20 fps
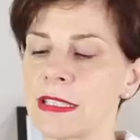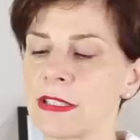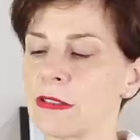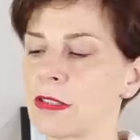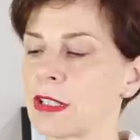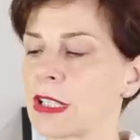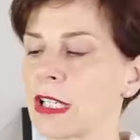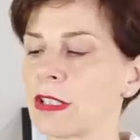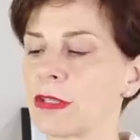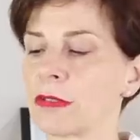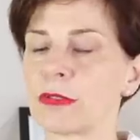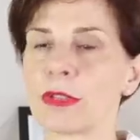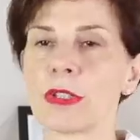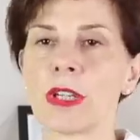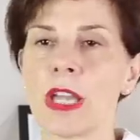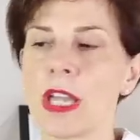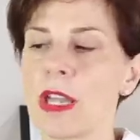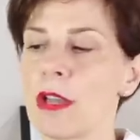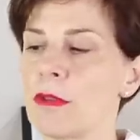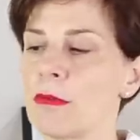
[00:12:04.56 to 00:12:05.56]
in a kind of a
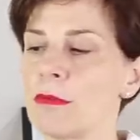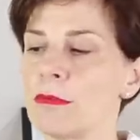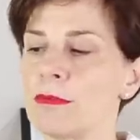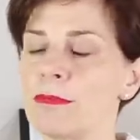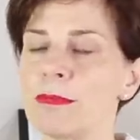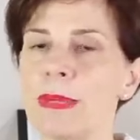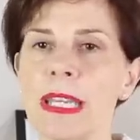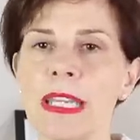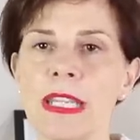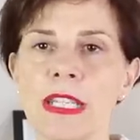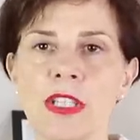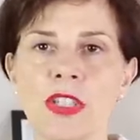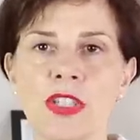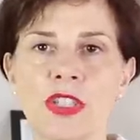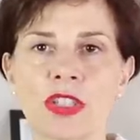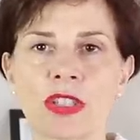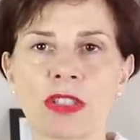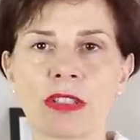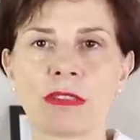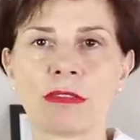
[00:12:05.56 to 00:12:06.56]

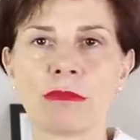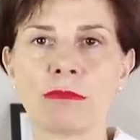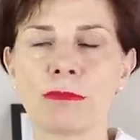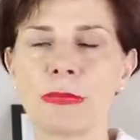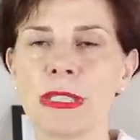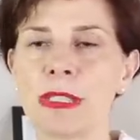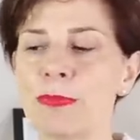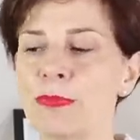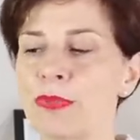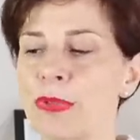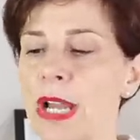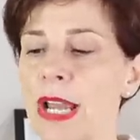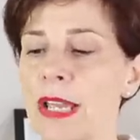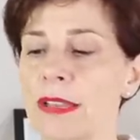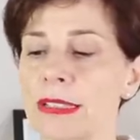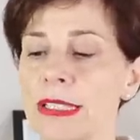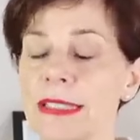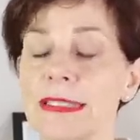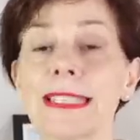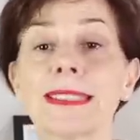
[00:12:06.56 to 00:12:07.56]
beige,
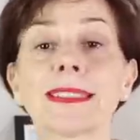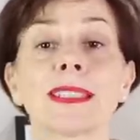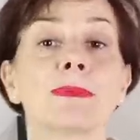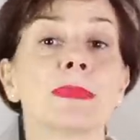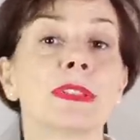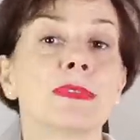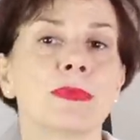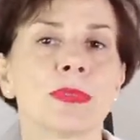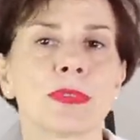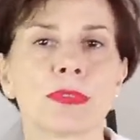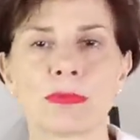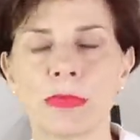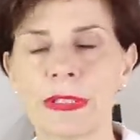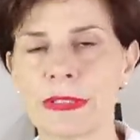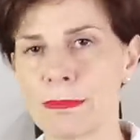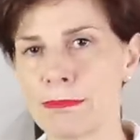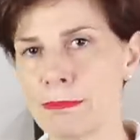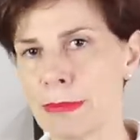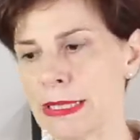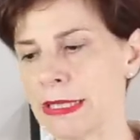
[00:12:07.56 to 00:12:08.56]
mid-brown, and that can be worn
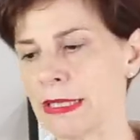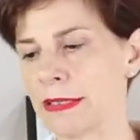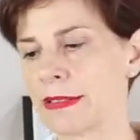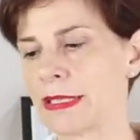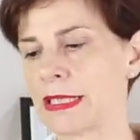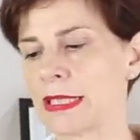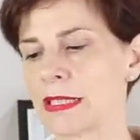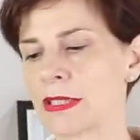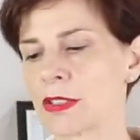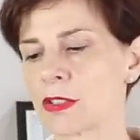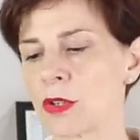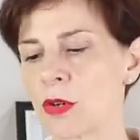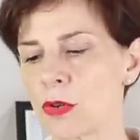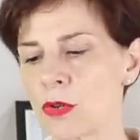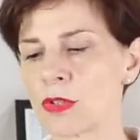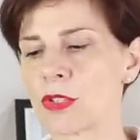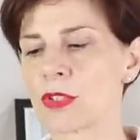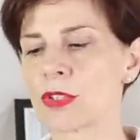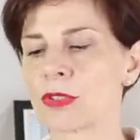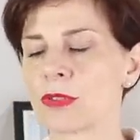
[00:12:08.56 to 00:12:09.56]
with many things.
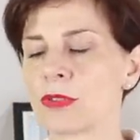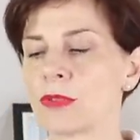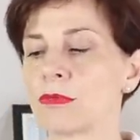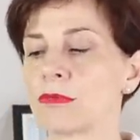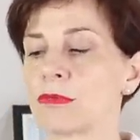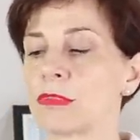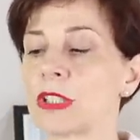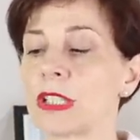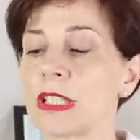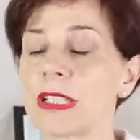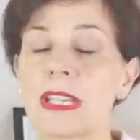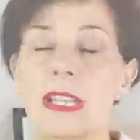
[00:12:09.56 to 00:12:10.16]
Also, you can